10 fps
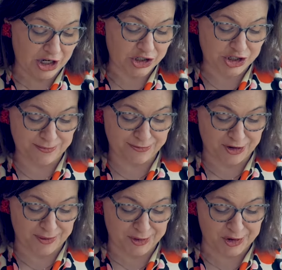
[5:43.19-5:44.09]
sheep
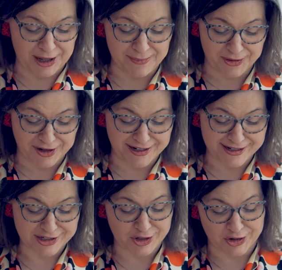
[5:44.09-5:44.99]
farmer,
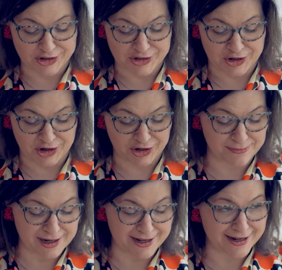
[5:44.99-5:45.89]
immigrant, soccer star,
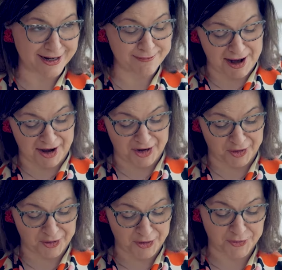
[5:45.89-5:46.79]
comedian,
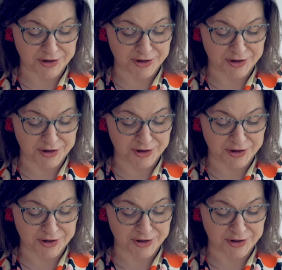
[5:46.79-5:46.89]
mayor,